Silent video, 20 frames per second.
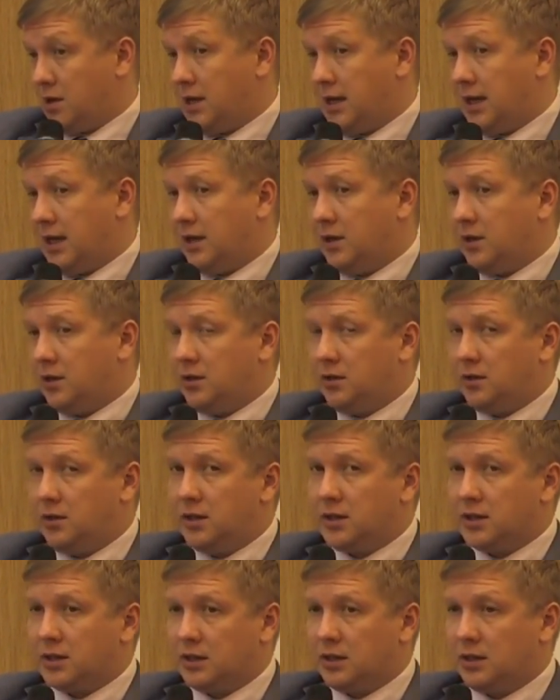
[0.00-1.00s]
And
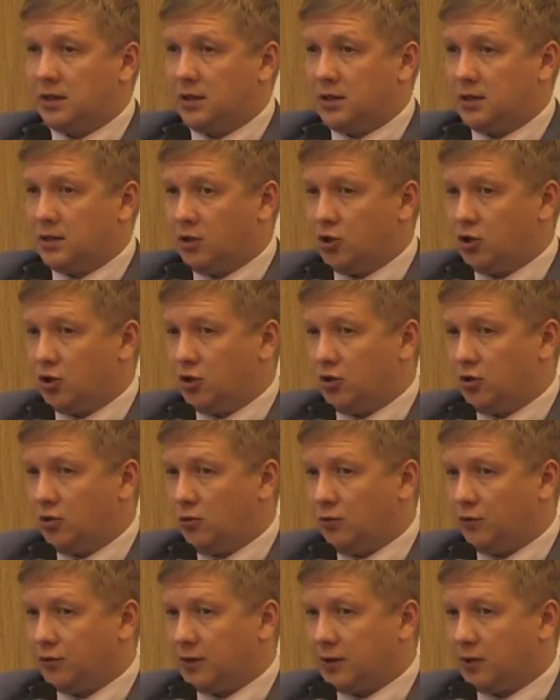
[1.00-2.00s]
this decision
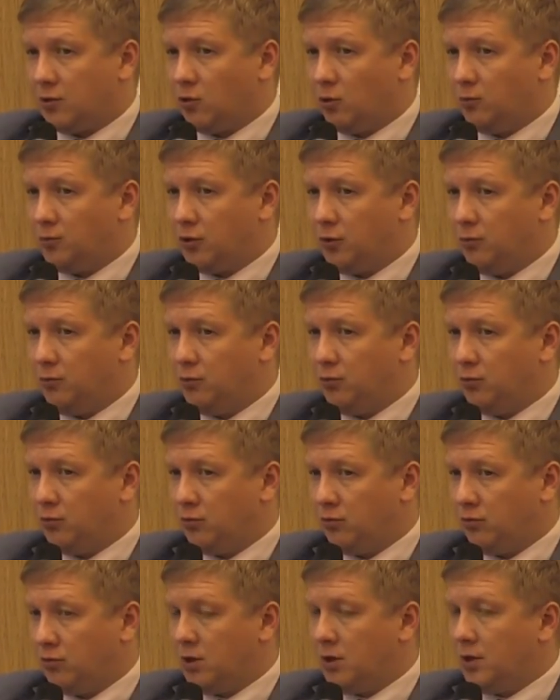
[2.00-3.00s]
of Stockholm
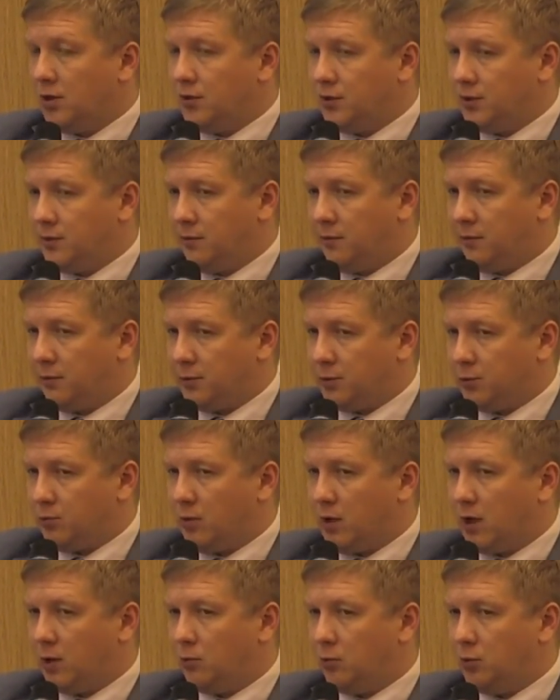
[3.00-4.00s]
Tribunal, the first
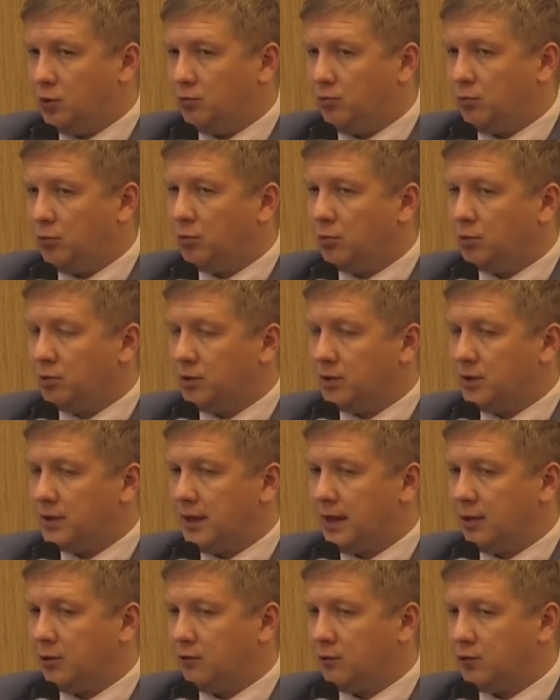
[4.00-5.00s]
one which we got at
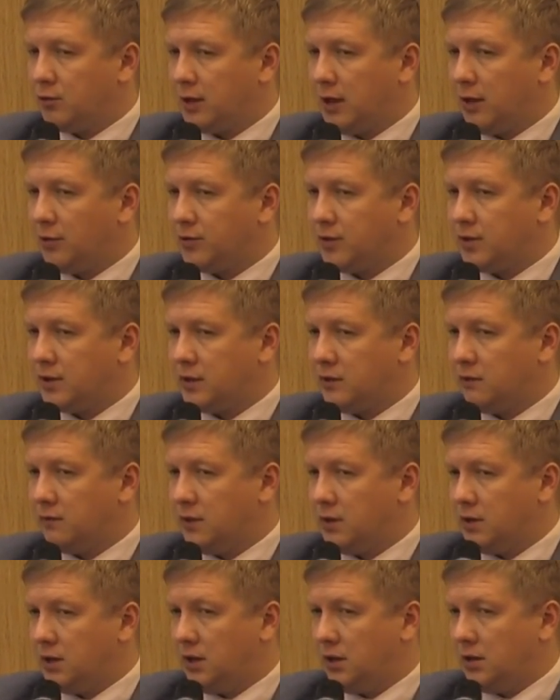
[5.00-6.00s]
the end of
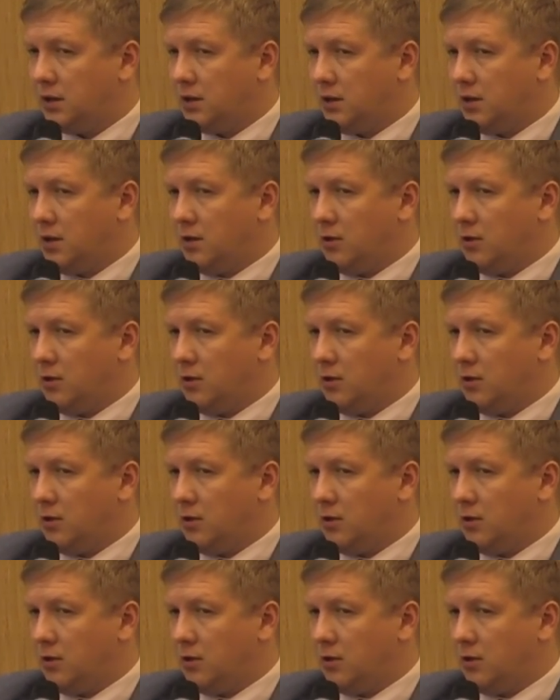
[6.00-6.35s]
2017,